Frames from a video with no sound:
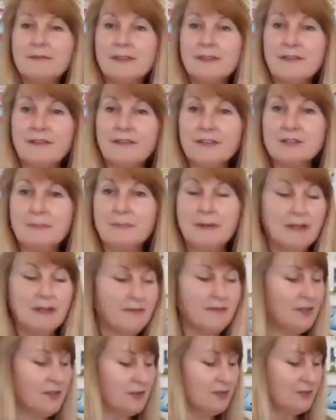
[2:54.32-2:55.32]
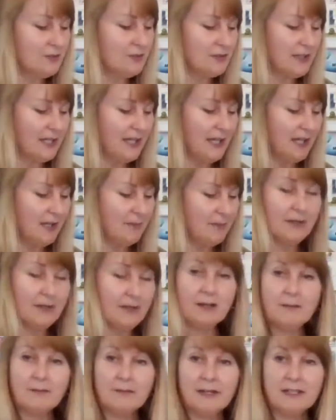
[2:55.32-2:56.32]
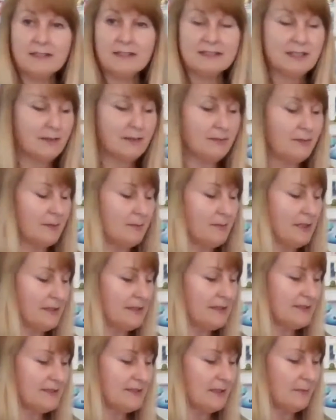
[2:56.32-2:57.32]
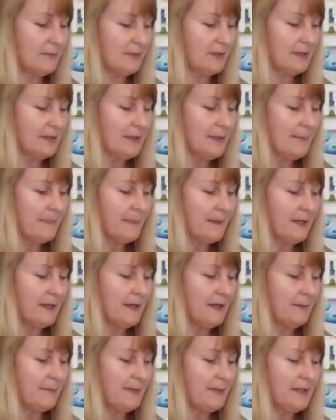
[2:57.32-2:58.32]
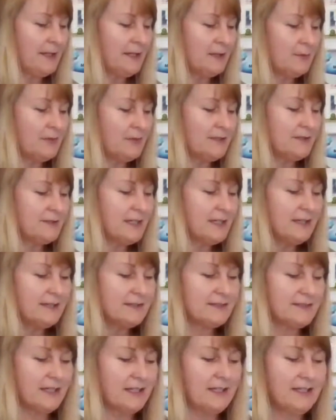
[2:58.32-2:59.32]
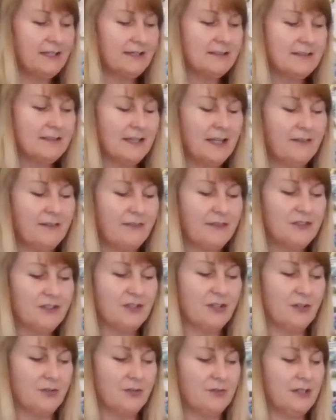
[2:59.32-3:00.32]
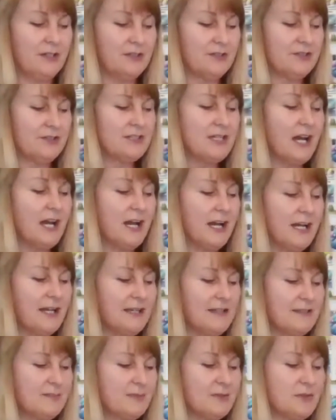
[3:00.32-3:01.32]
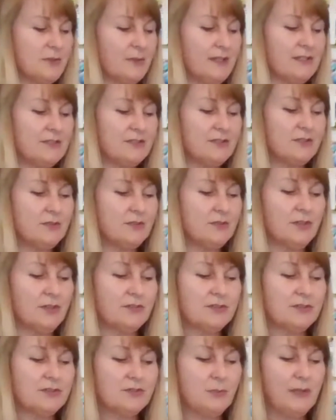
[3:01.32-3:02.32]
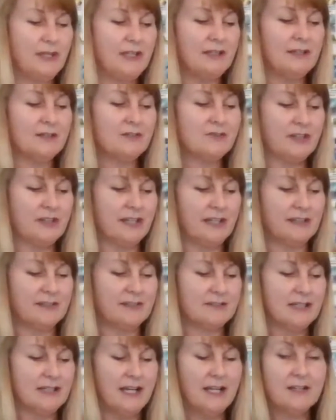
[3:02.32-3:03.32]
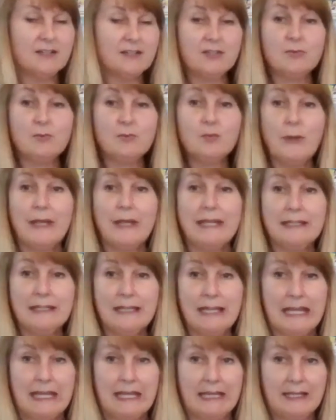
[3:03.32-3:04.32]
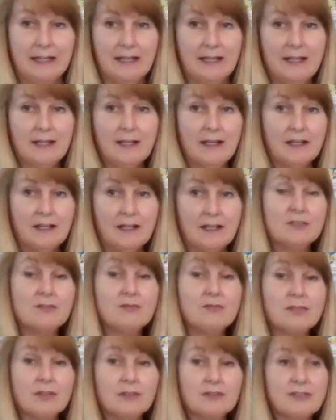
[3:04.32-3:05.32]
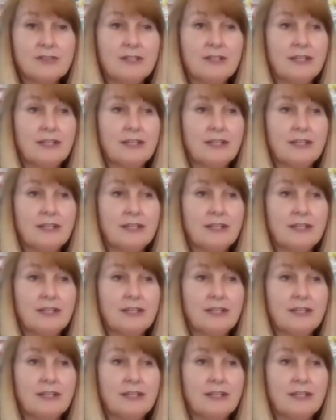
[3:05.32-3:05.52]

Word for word: the first bit of news came um, on December, middle of December, um, and it was studies that have shown there's ties between sucrose sweetened drinks to weight gain. Uh, sucrose